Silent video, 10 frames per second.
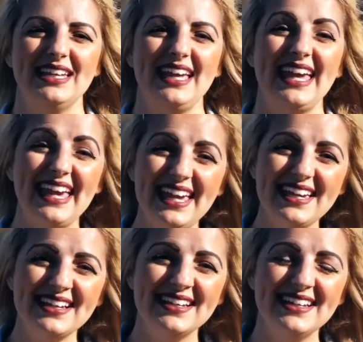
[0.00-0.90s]

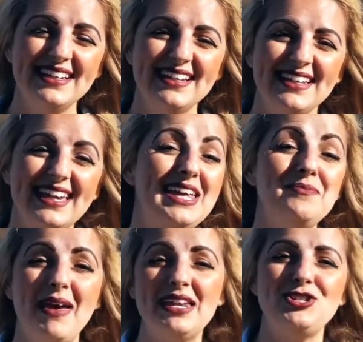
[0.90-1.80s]
He
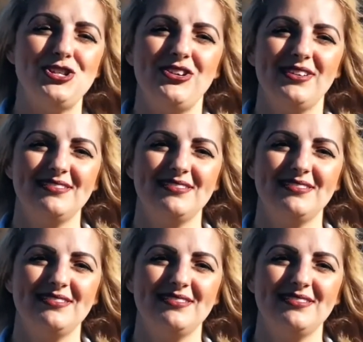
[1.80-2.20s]
can mend you.